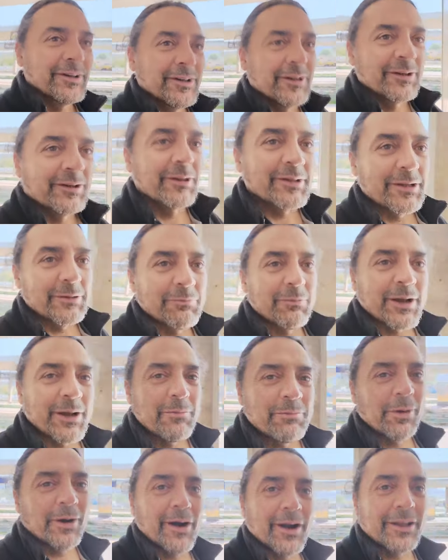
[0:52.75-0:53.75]
uh, in
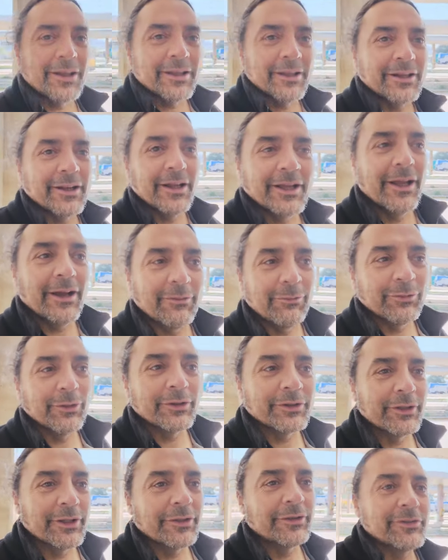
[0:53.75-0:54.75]
my pocket, I have
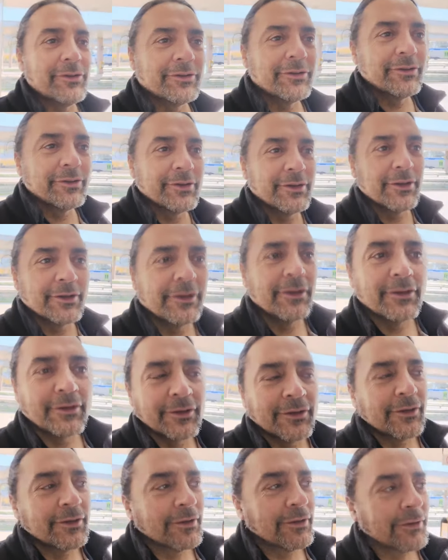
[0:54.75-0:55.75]
one that's
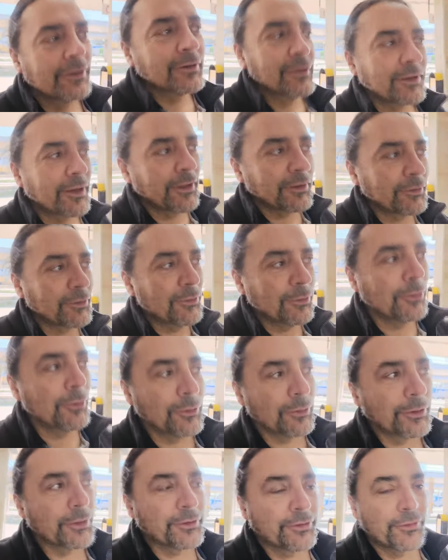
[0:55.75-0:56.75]
kind of
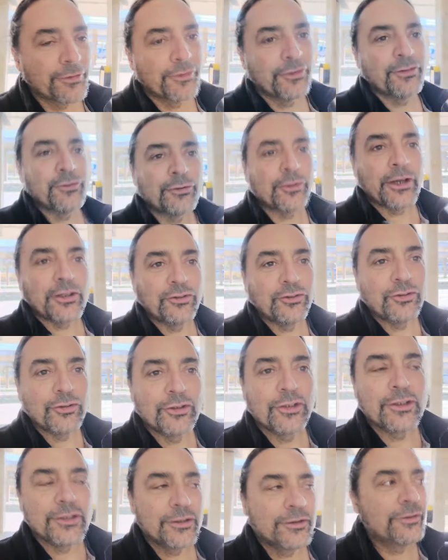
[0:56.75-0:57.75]
cool. It's
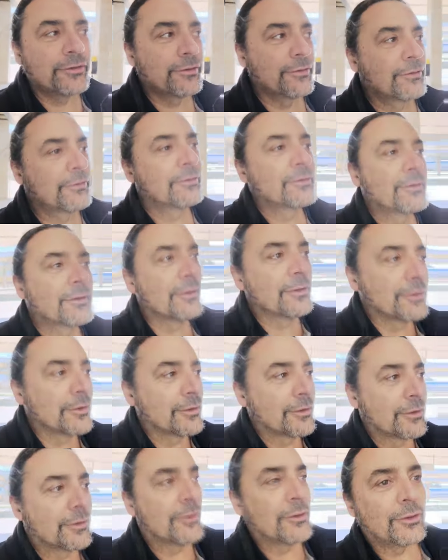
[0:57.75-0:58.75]
stretchy. It,
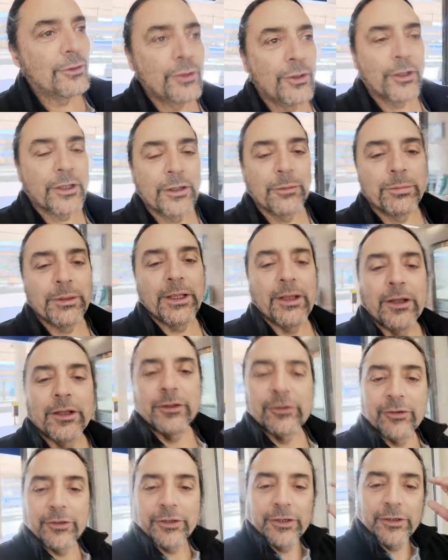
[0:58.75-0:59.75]
you hook it
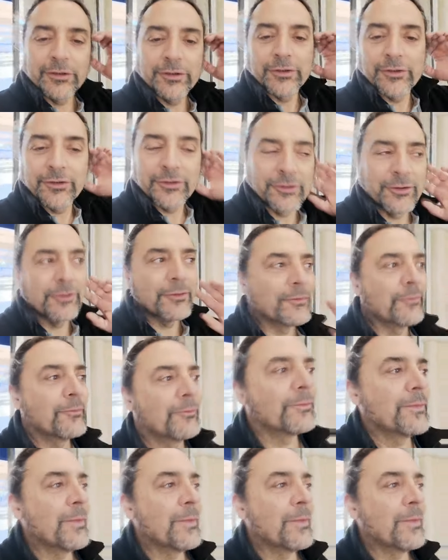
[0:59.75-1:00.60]
behind your ears.